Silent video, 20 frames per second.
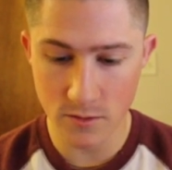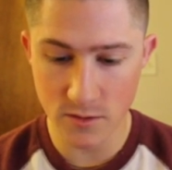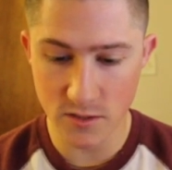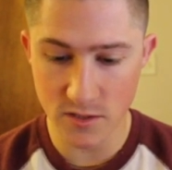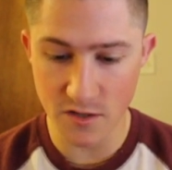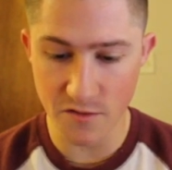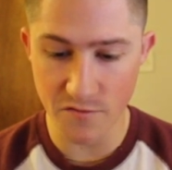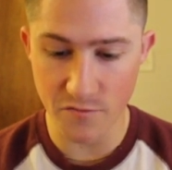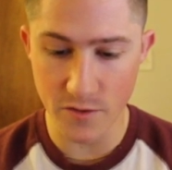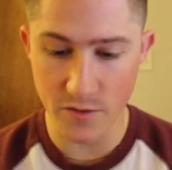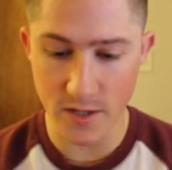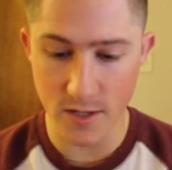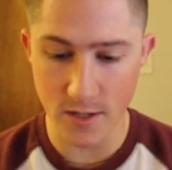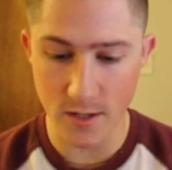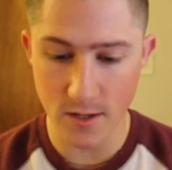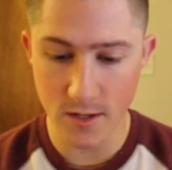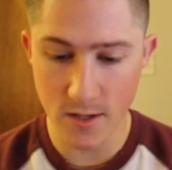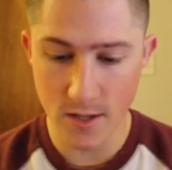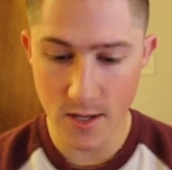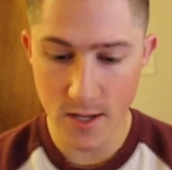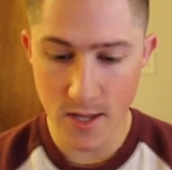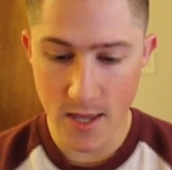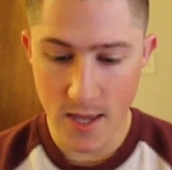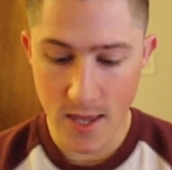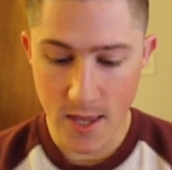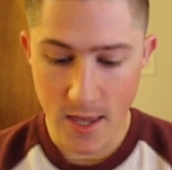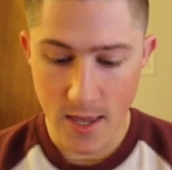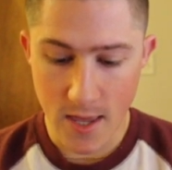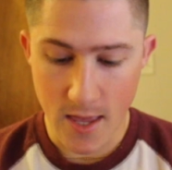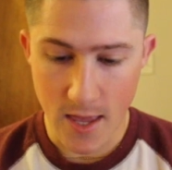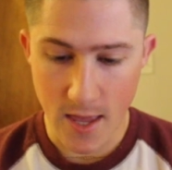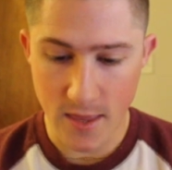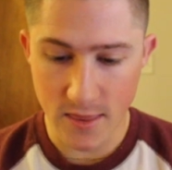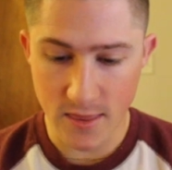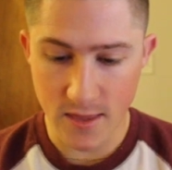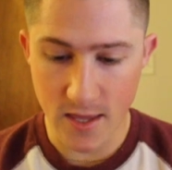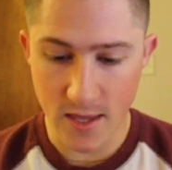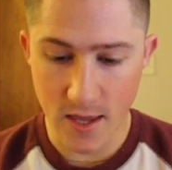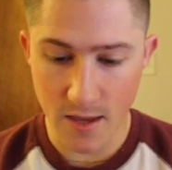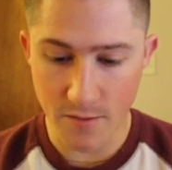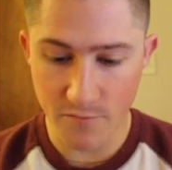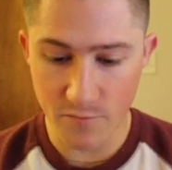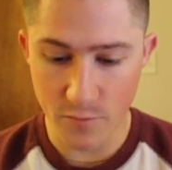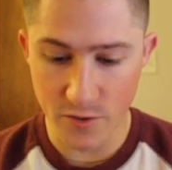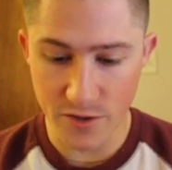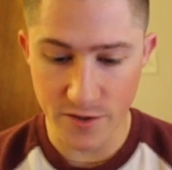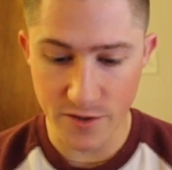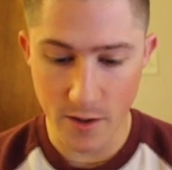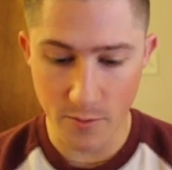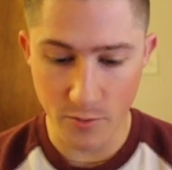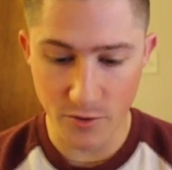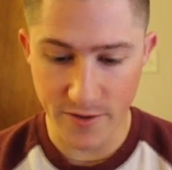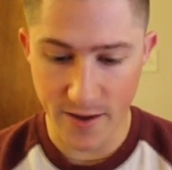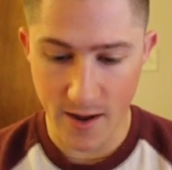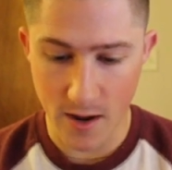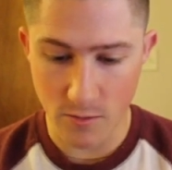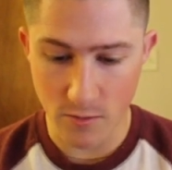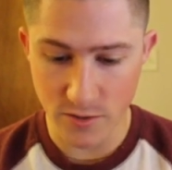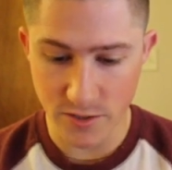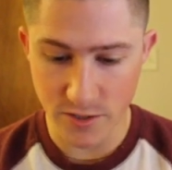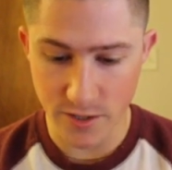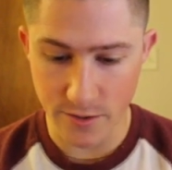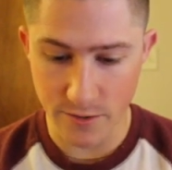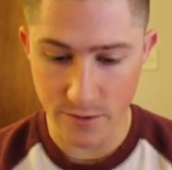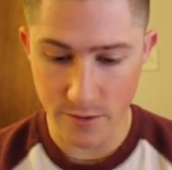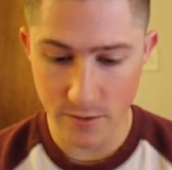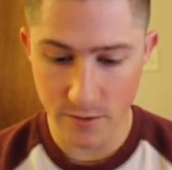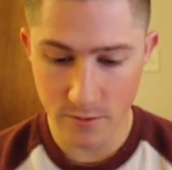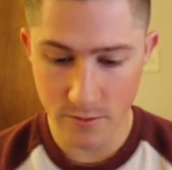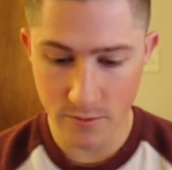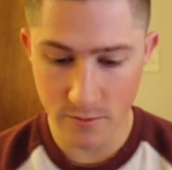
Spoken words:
See if we can end the game with double towers here.